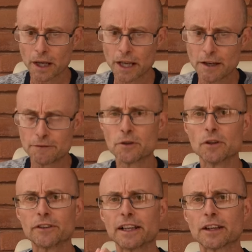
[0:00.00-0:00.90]
if you
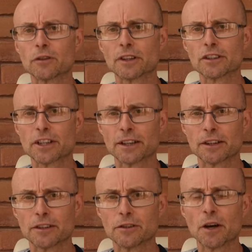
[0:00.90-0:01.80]
use the electronic
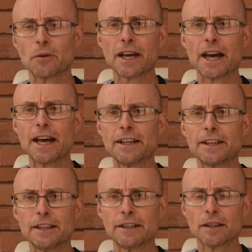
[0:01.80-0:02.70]
shutter, you don't get
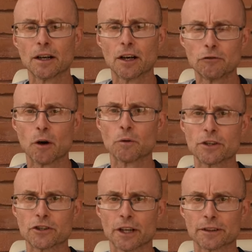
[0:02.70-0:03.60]
any rolling
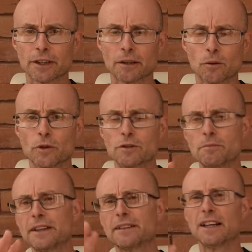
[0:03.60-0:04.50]
shutter, which
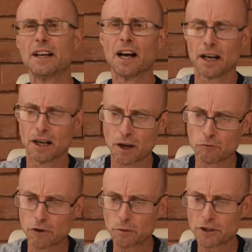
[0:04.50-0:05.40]
means,
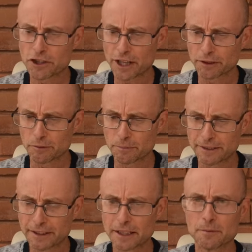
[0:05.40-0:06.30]
and rolling shutter
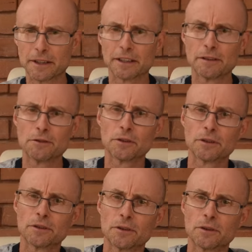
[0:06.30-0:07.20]
basically means if you're
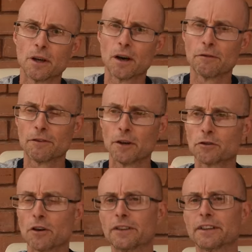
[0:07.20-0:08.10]

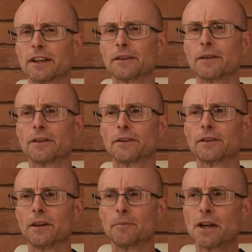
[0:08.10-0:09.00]
photographing something that's
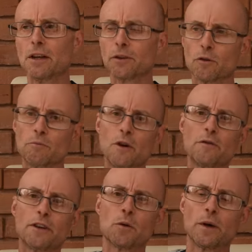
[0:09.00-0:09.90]
sort of
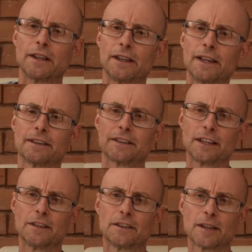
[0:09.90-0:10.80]
moving quickly, let's
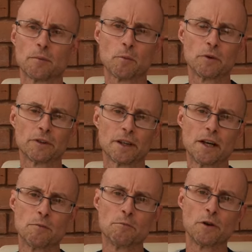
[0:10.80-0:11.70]
say someone was
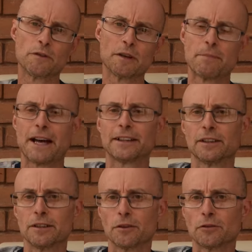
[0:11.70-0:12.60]
moving a
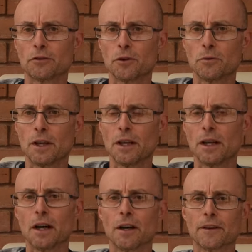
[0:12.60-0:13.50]
baton through
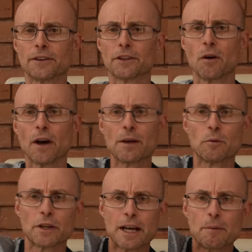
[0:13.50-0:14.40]
the sky, it
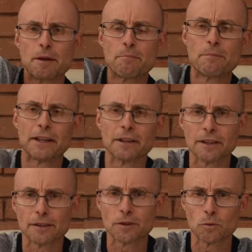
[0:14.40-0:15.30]
would get a bit bent and
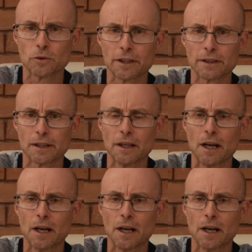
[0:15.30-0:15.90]
distorted.